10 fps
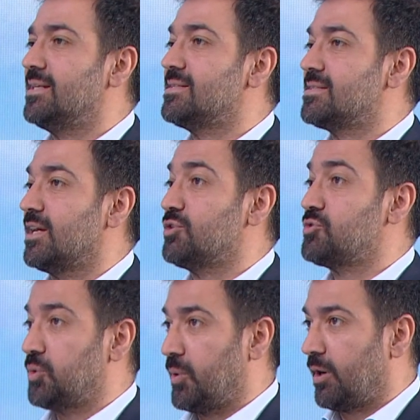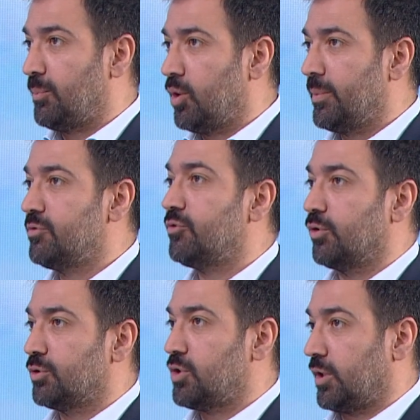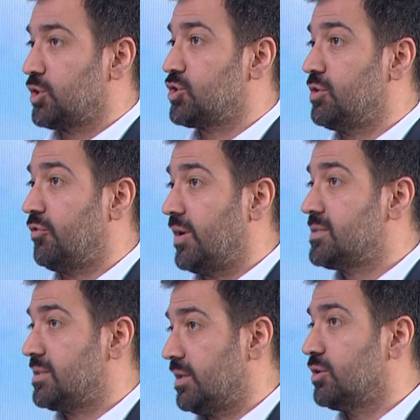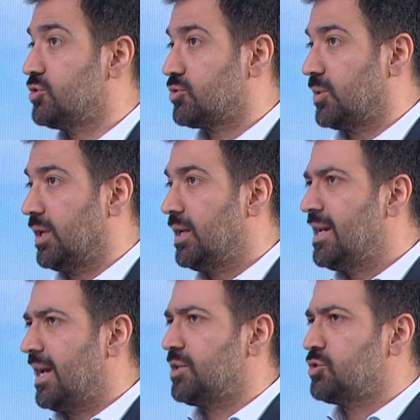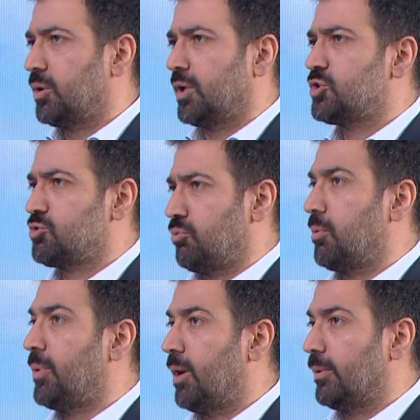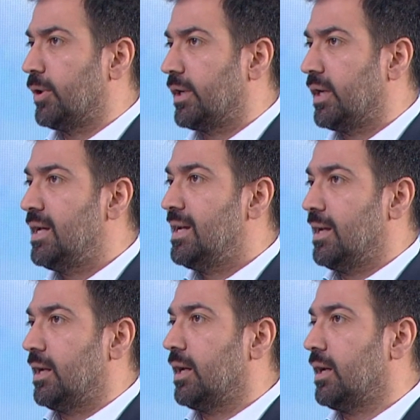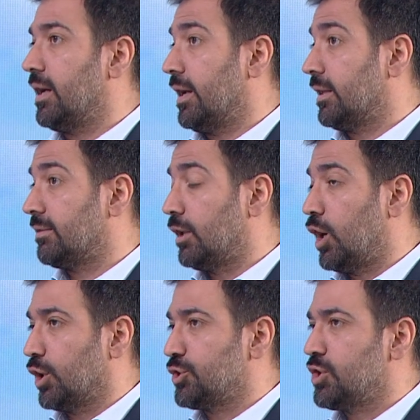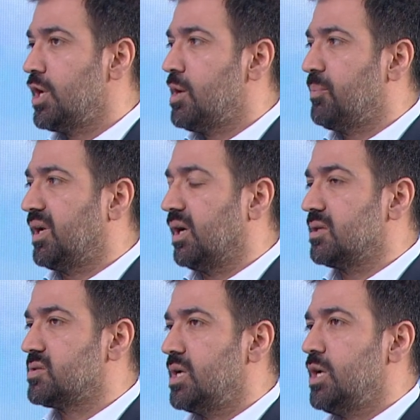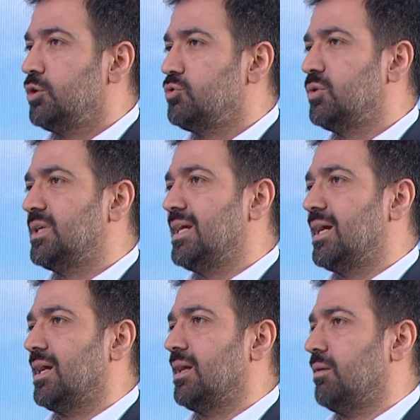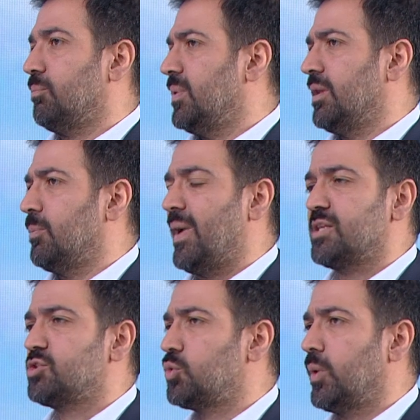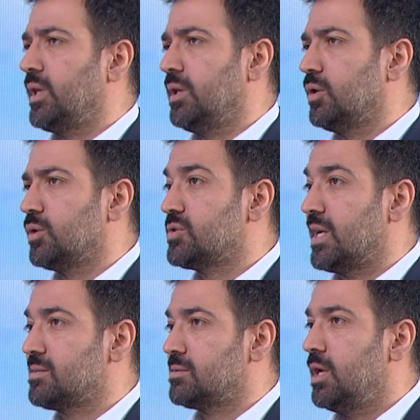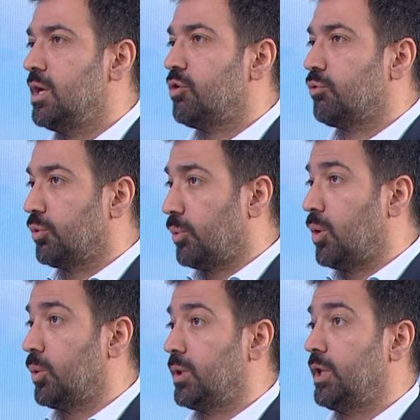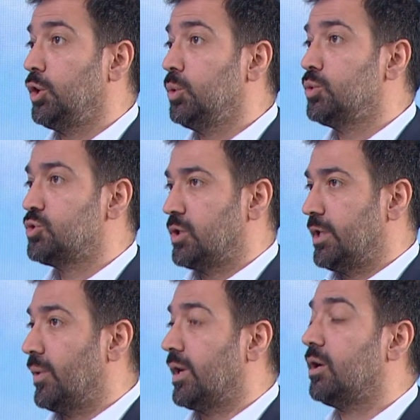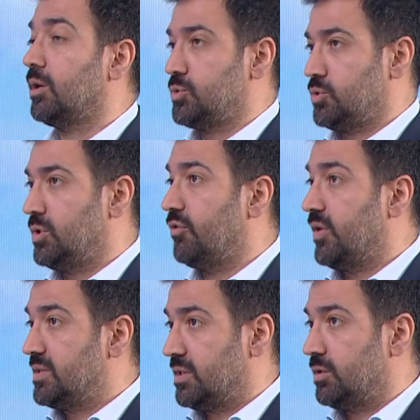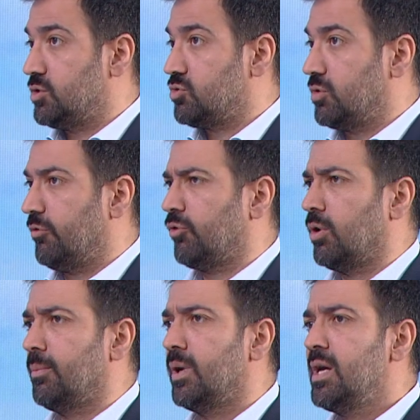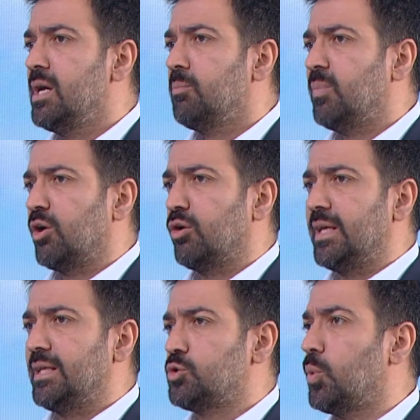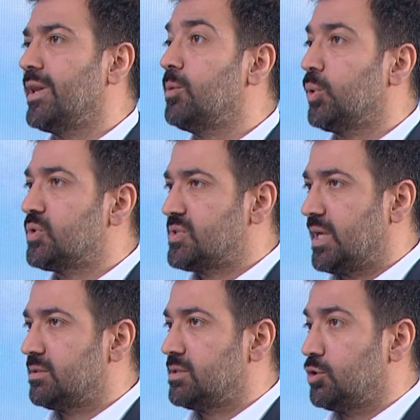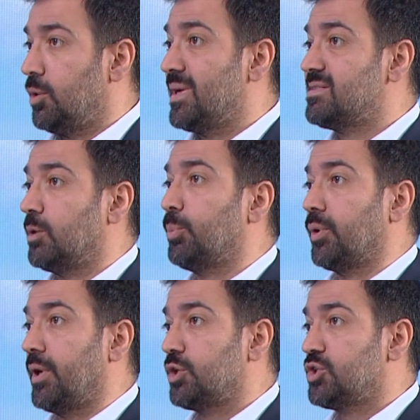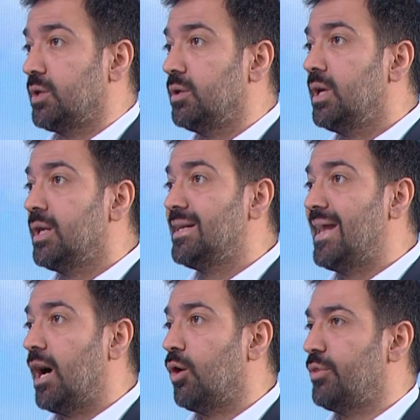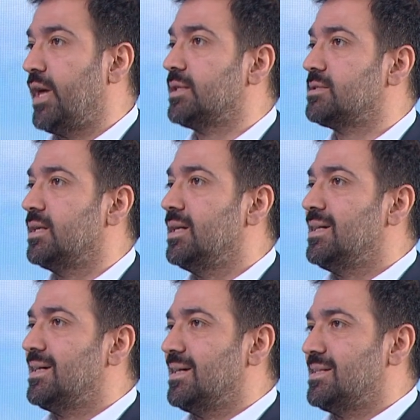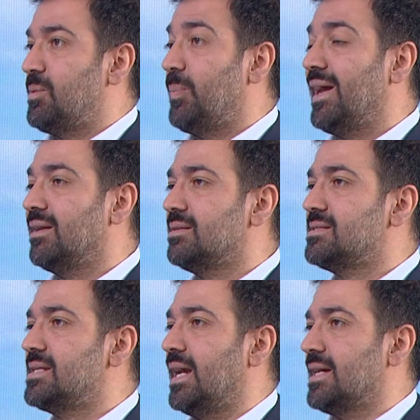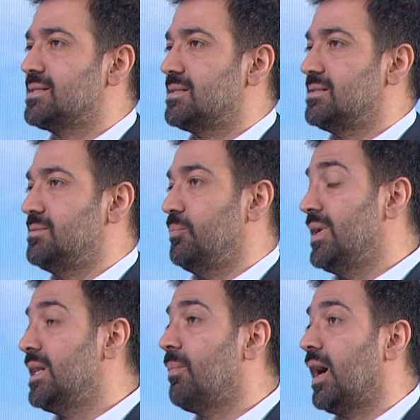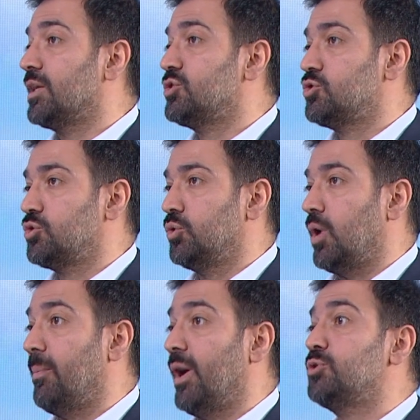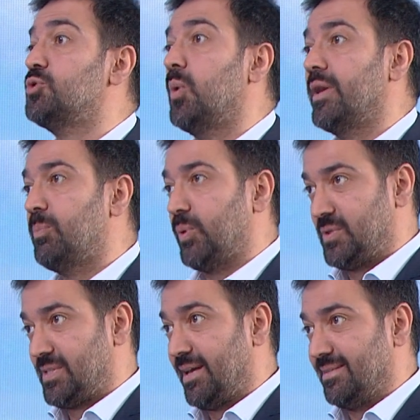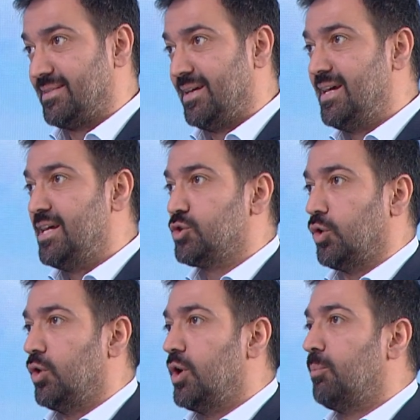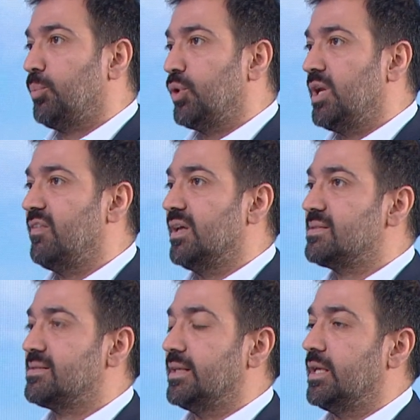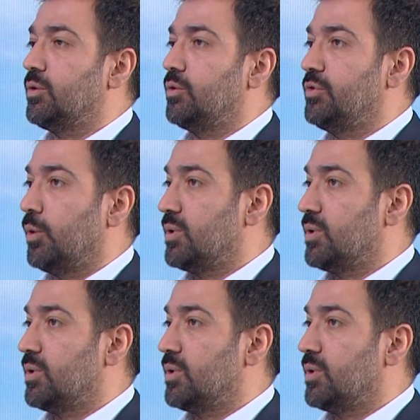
this is a historic moment for Turkish defense industry and Turkish Republic at large, because Turkey in the past 20 years has grown hugely when it comes to defense industry, from merely 20% domestic production. Now that dependency has minimized to about 20%. So previously there